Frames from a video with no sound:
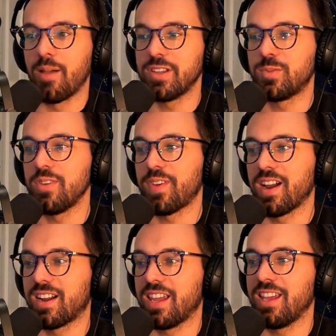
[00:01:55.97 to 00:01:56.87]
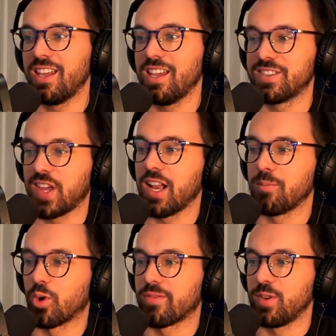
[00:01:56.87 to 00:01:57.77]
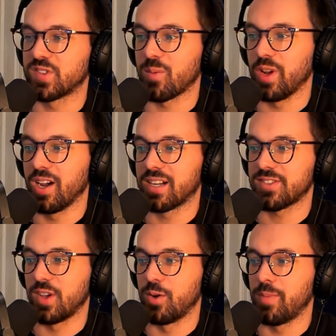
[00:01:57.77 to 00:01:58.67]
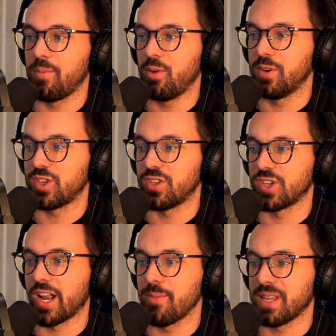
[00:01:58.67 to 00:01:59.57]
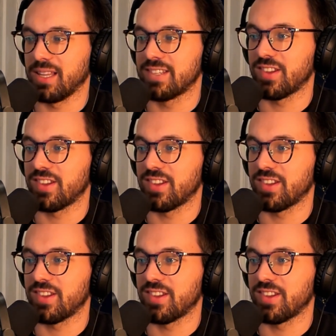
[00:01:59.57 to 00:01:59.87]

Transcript: mean, to be fair, he is getting more views than we are, so maybe we should shut up and listen